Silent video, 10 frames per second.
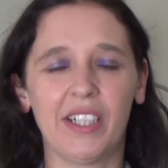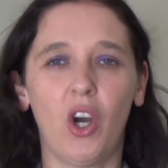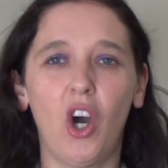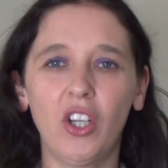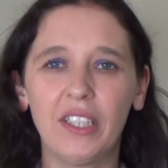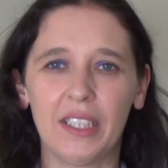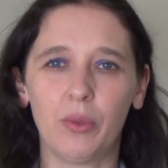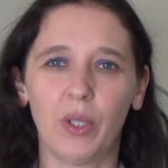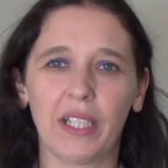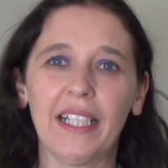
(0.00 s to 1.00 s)
So oh
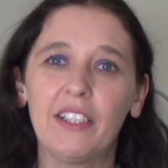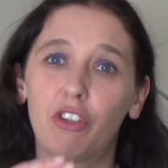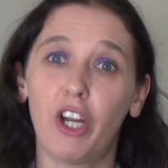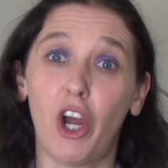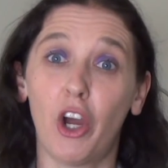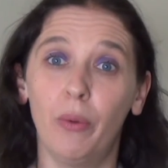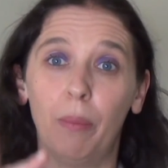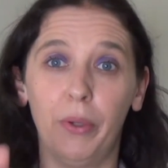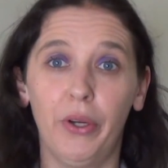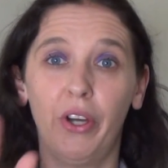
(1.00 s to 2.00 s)
didn't work. Let's try
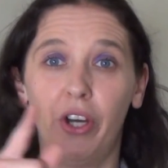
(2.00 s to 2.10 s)
o, b,